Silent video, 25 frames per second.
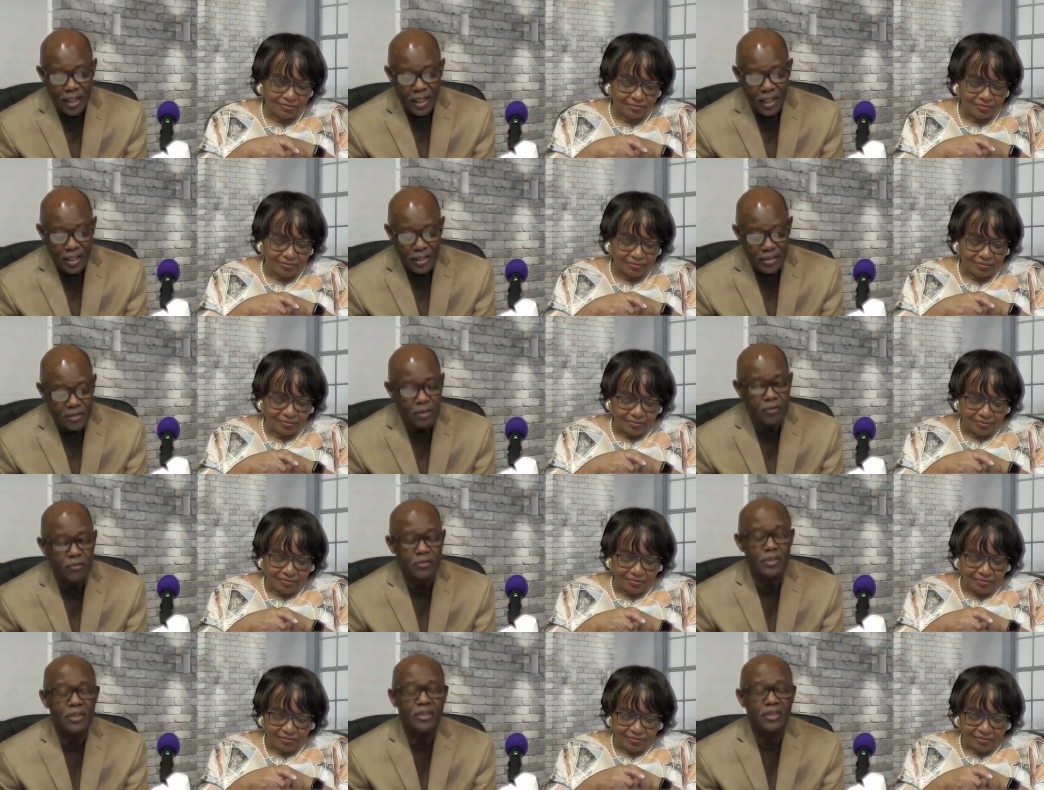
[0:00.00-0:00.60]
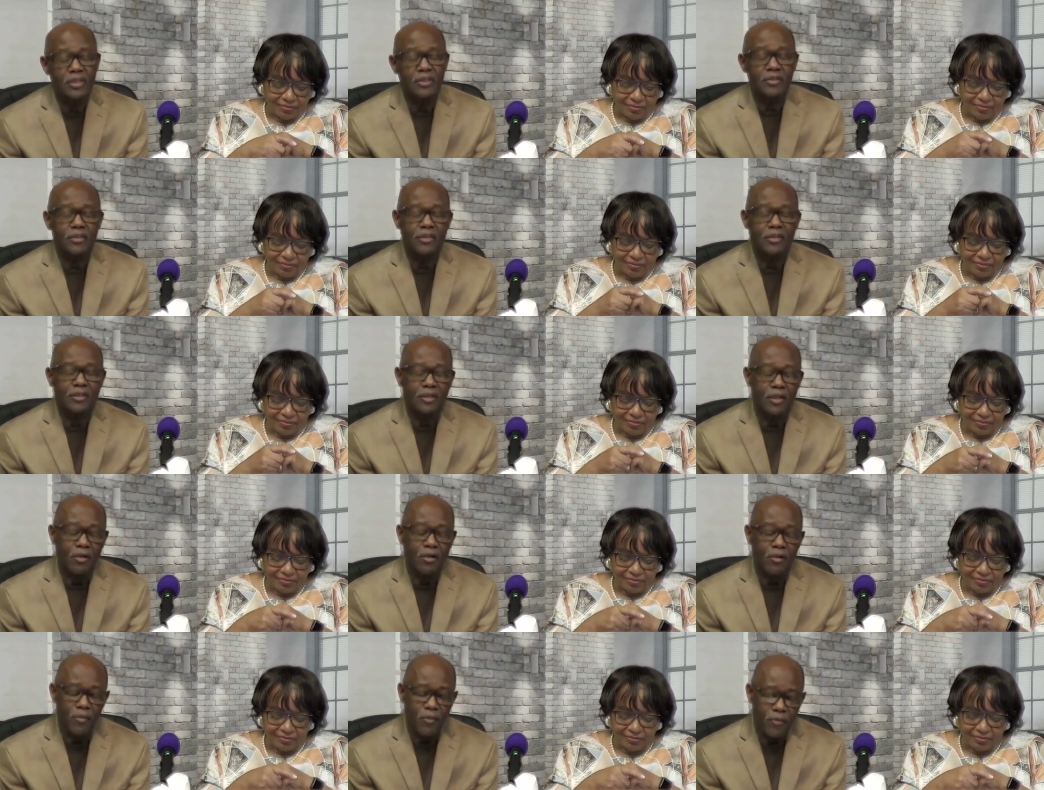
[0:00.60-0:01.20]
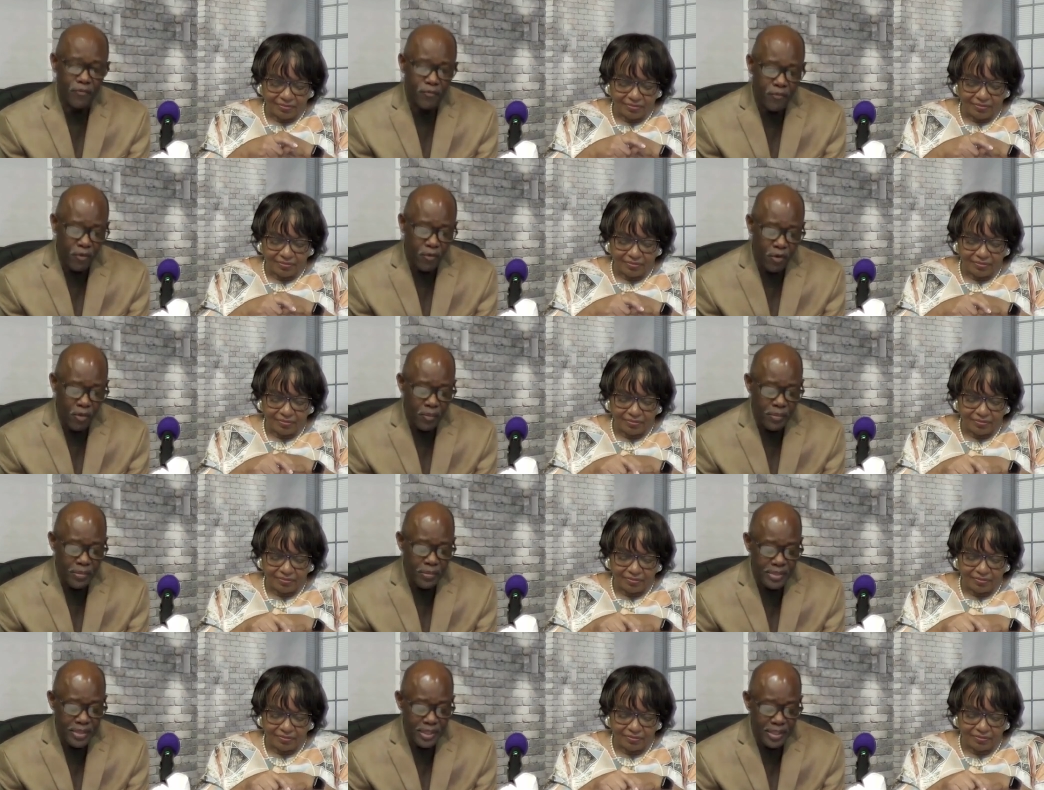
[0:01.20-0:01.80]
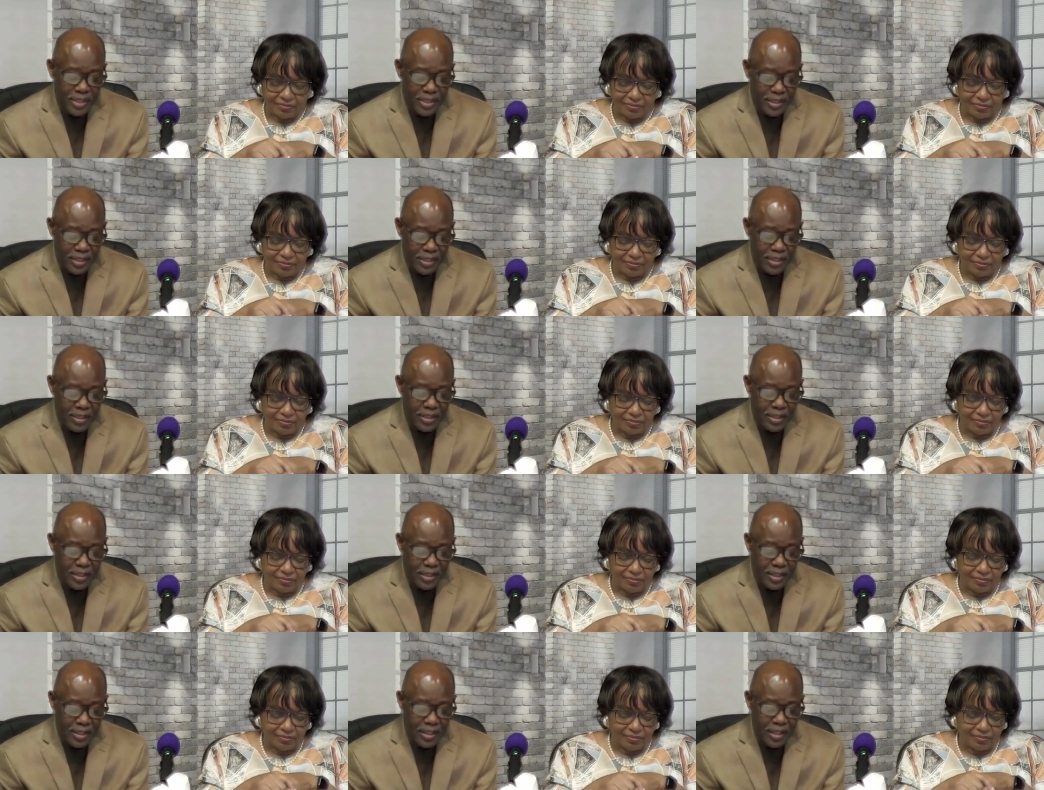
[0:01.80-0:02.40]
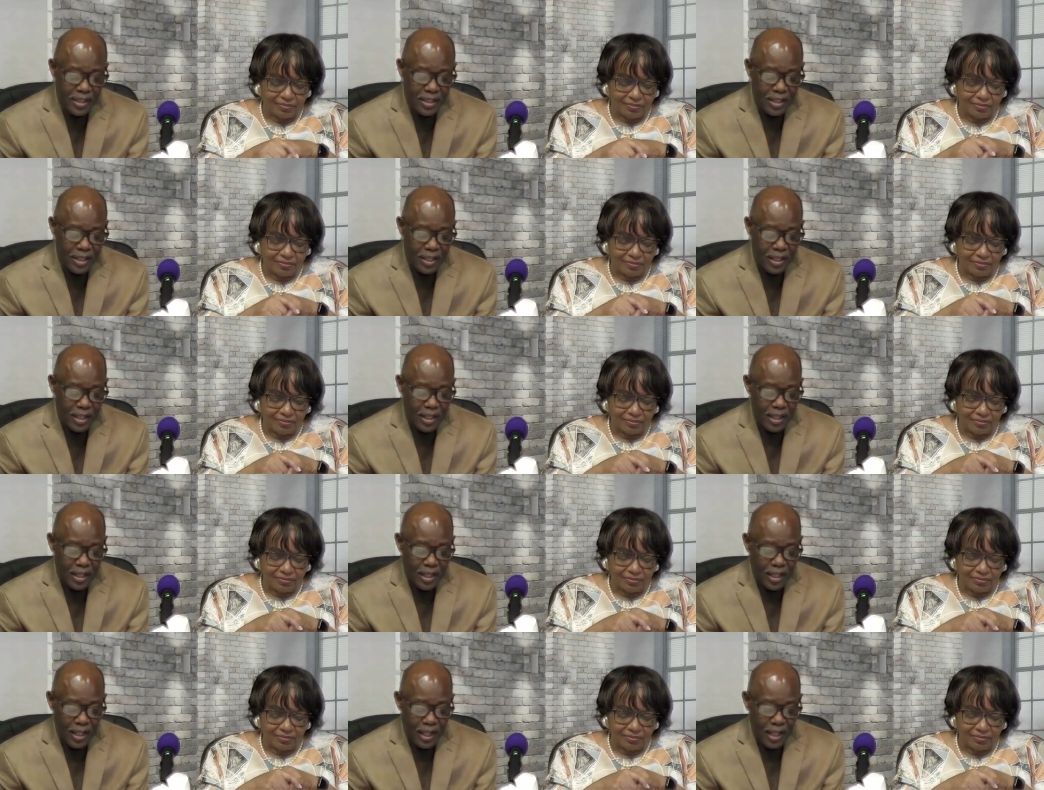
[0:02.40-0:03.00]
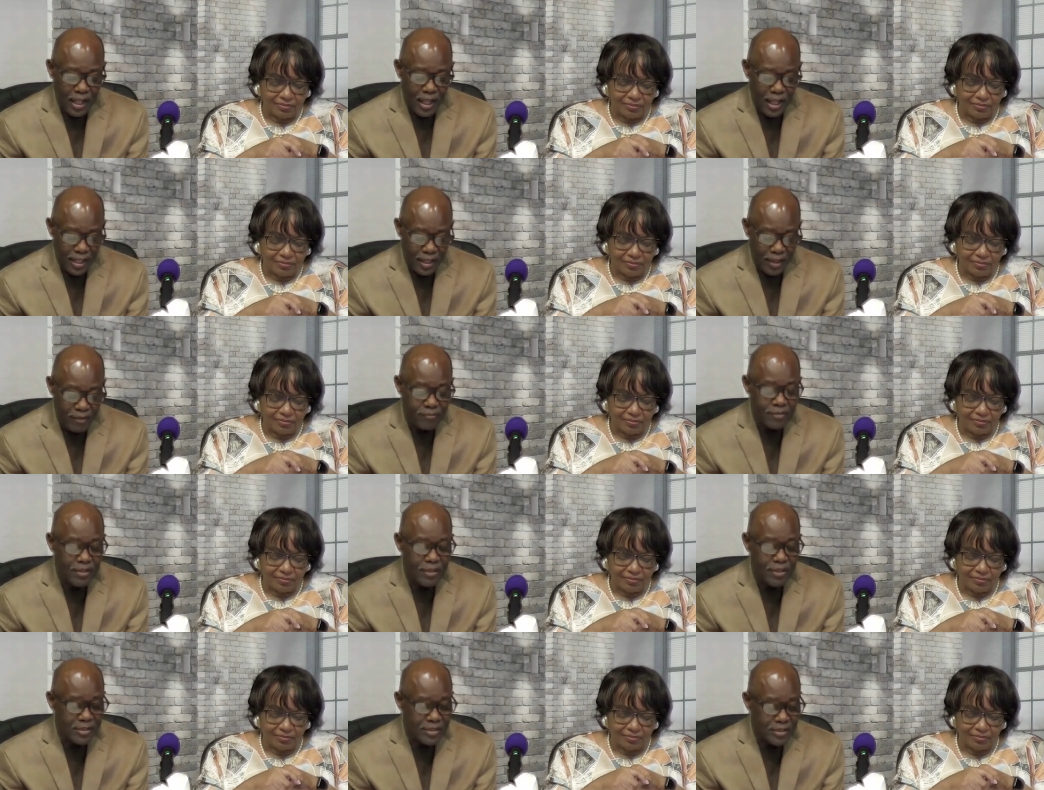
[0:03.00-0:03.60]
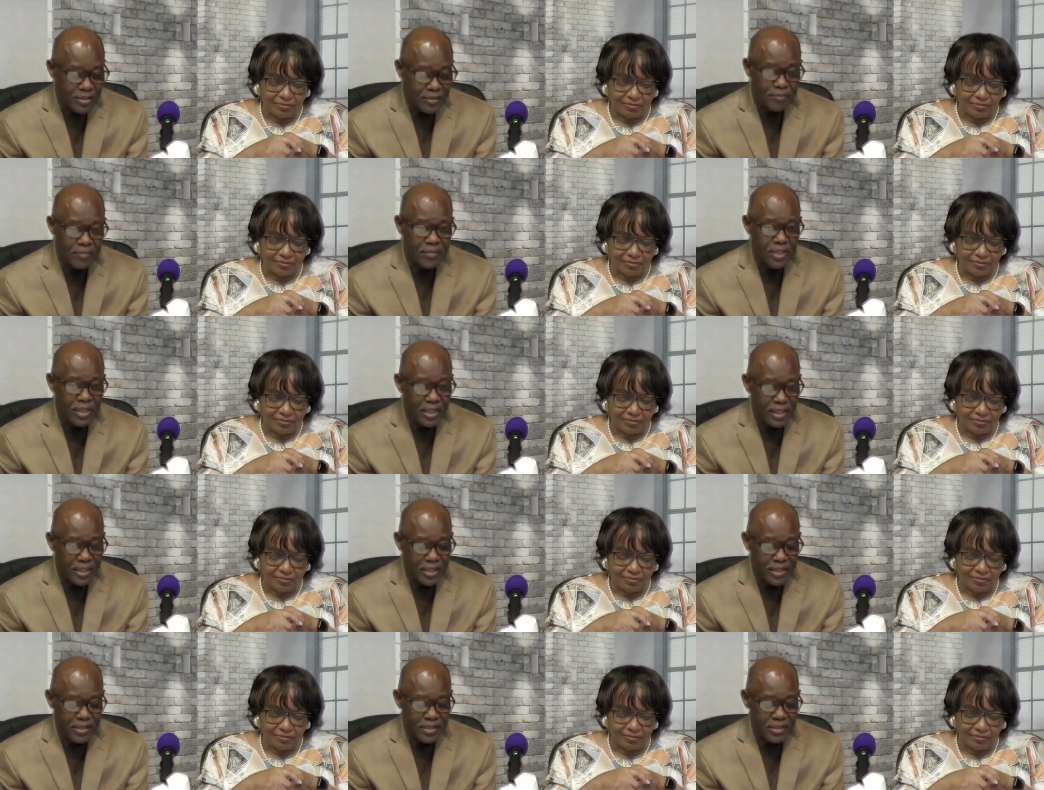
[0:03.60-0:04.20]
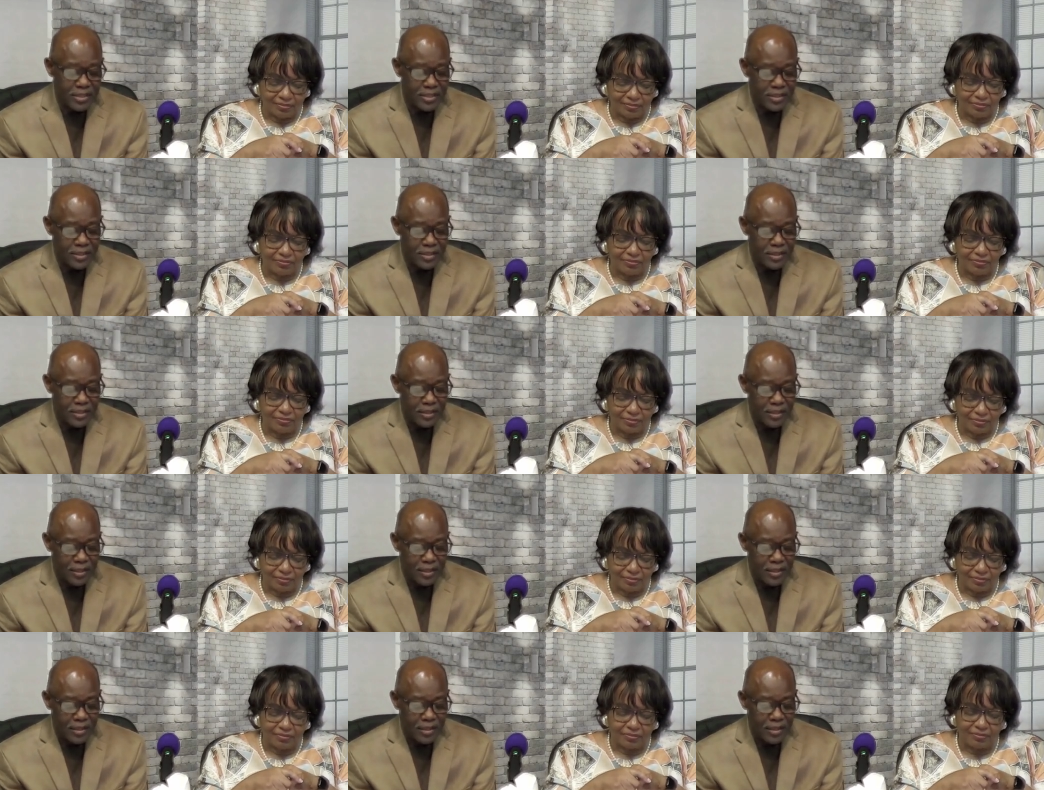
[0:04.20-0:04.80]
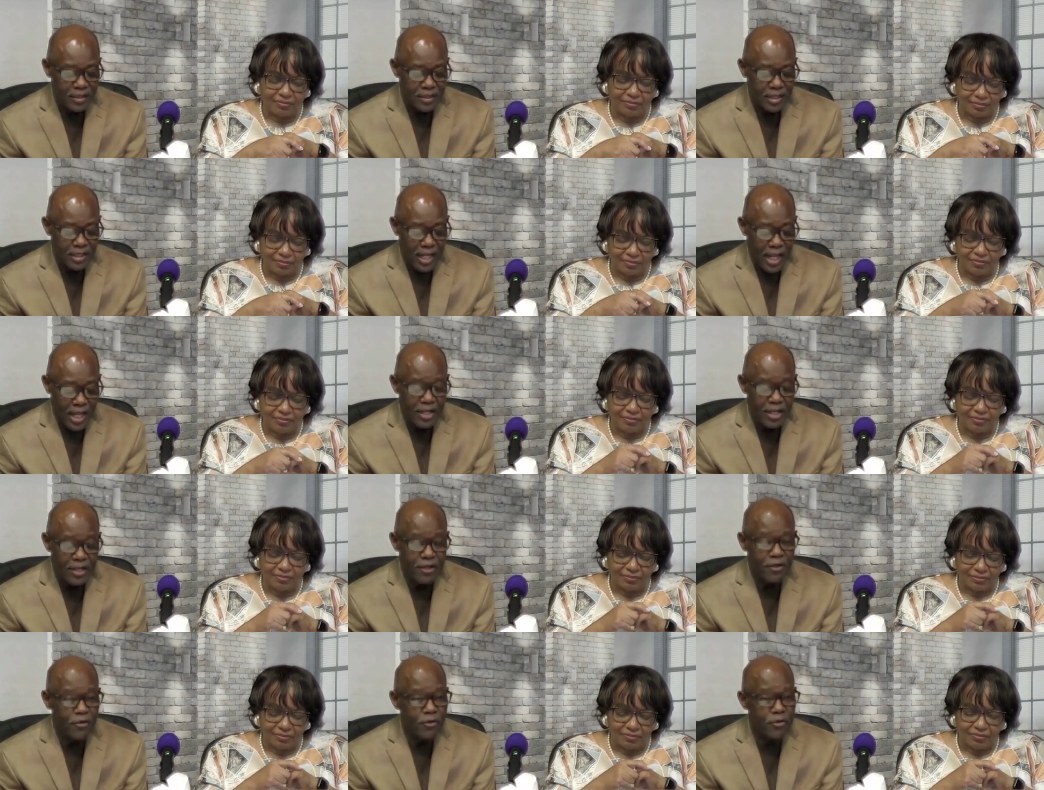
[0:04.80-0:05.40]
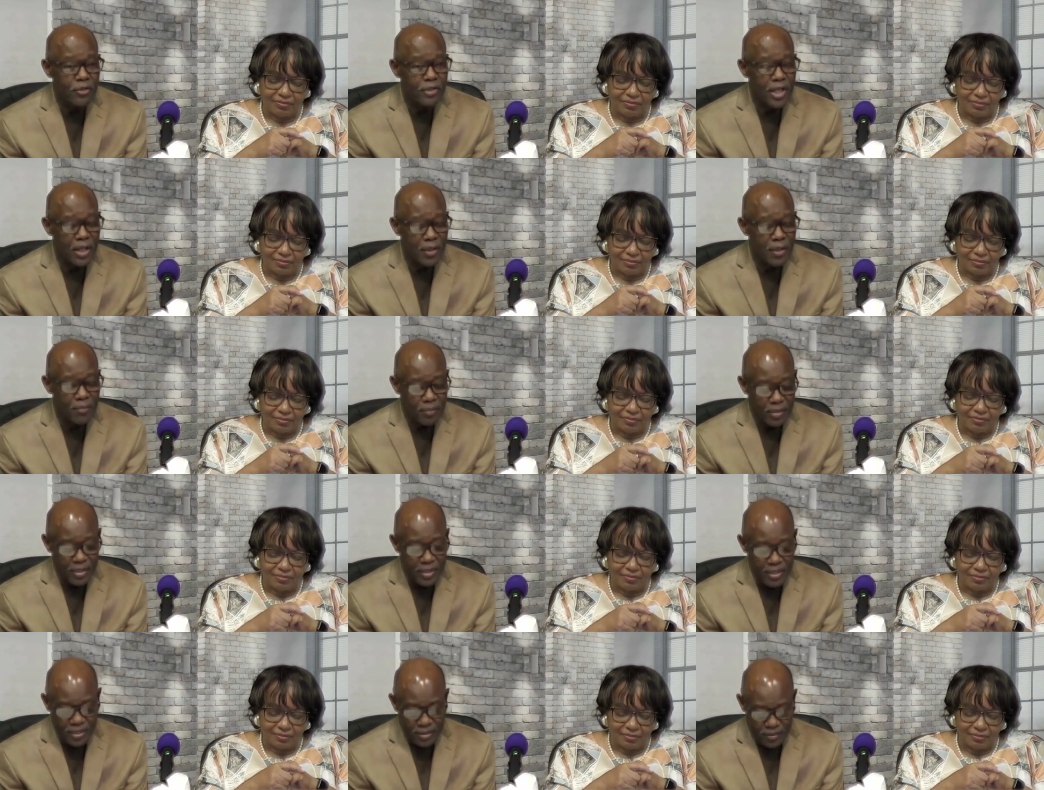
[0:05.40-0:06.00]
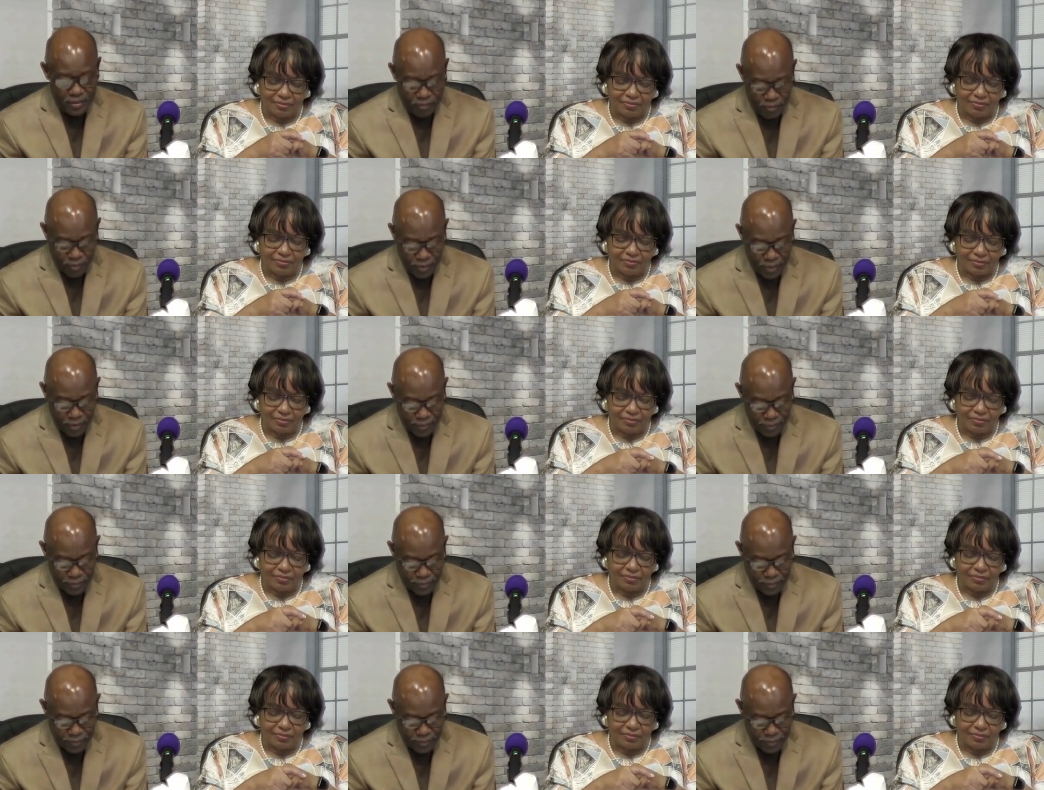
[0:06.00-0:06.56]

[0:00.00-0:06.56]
Speaker 1: And so just go before him and say, God, I have done some things that I know you're not pleased with.